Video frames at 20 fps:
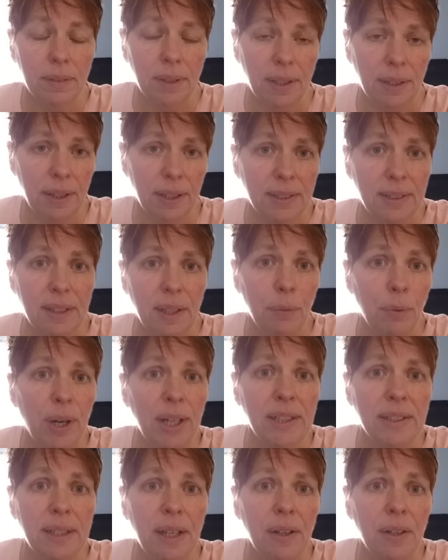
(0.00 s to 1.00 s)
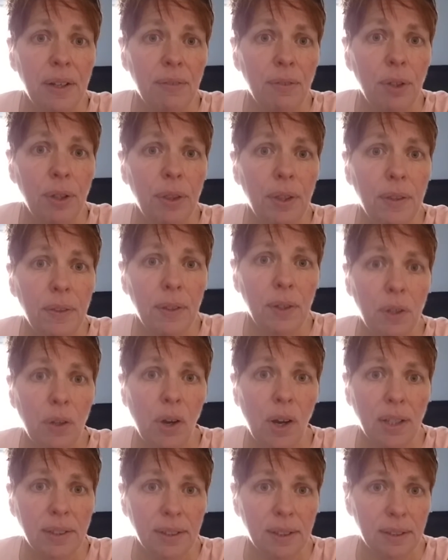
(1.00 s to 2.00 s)
They say write down everything that
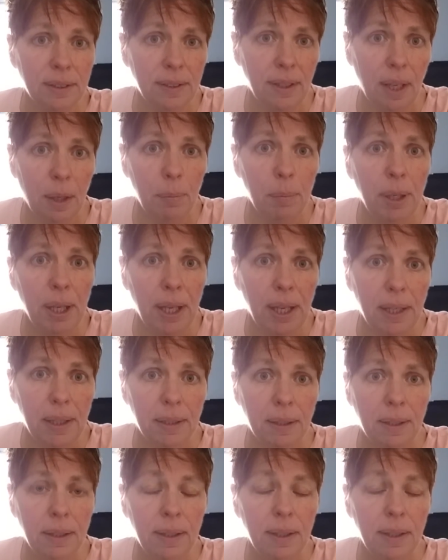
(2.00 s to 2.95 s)
causes that pain.